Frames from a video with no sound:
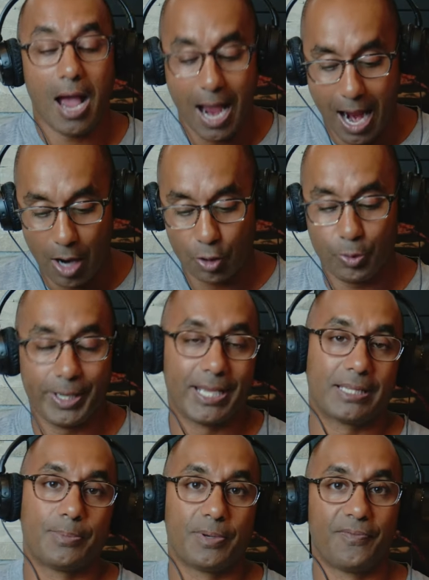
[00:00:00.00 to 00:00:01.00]
How do we
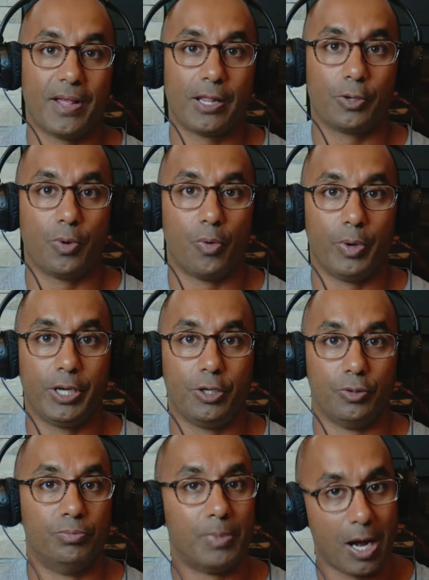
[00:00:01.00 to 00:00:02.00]
get them to value what we
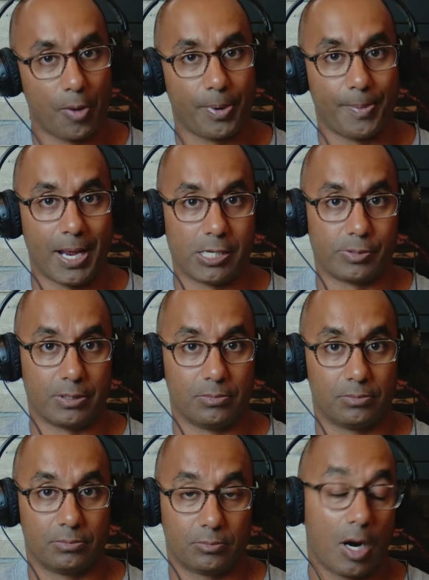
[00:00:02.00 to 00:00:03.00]
do? Myopia management,
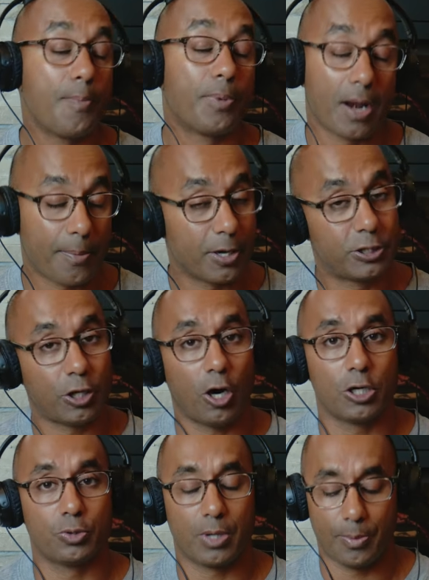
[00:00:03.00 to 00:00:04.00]
right? But I'm going to
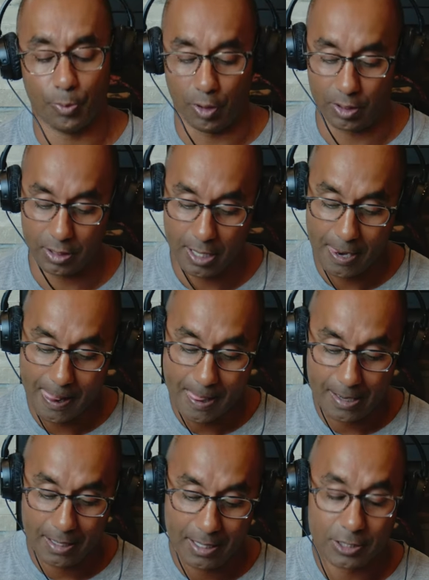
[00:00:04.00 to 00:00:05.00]
charge what I'm worth.
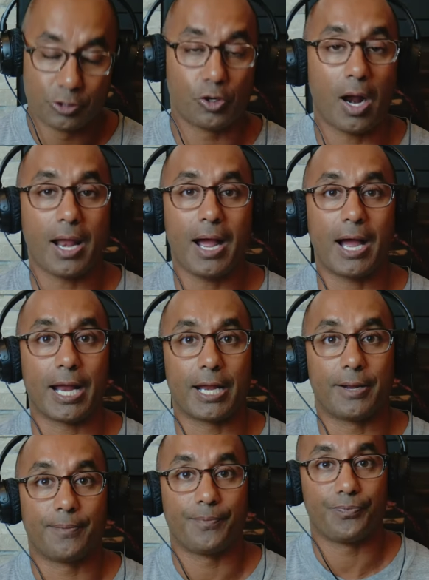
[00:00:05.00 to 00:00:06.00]
Dry eye.
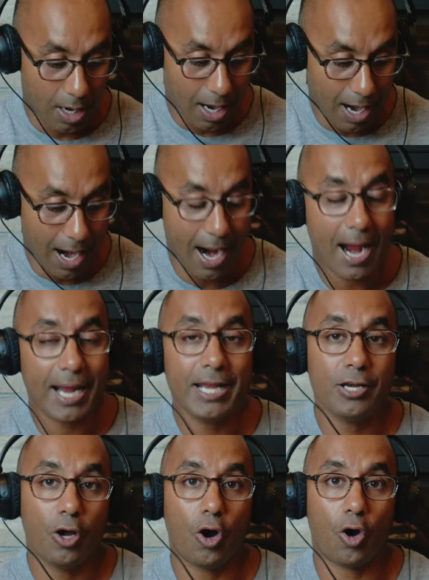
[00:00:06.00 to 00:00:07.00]
I
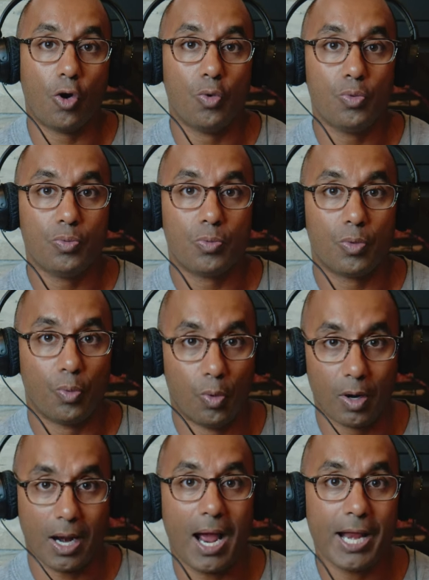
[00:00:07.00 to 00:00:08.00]
know
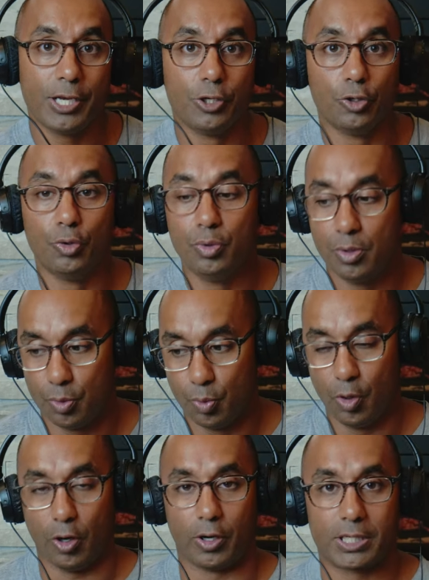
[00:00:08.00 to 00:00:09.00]
what I do
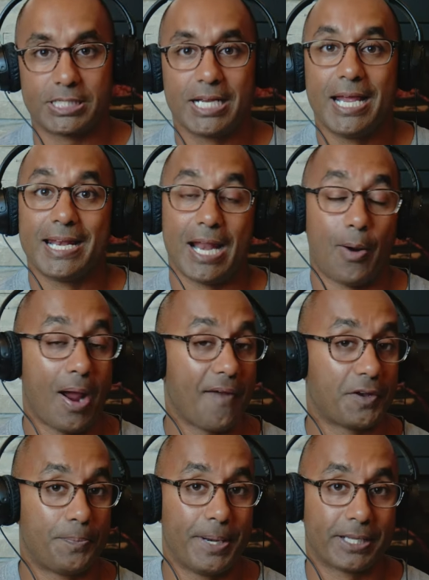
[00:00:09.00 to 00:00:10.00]
works. Now, I have
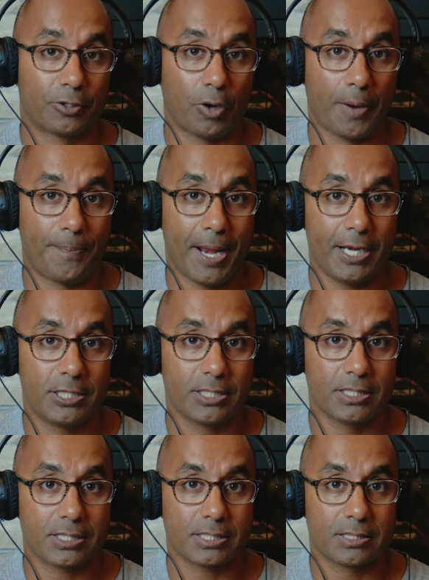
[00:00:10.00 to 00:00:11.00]
to pick the right
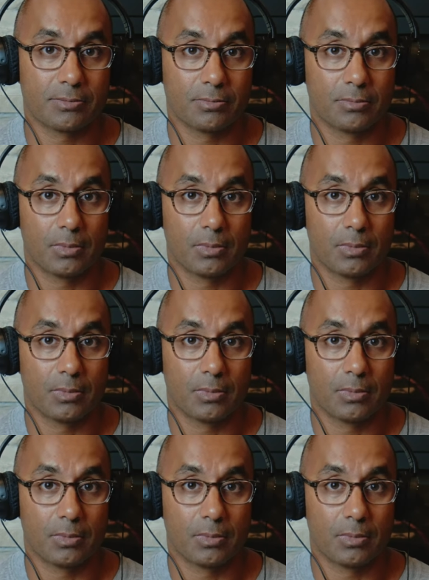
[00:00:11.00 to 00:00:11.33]
patients.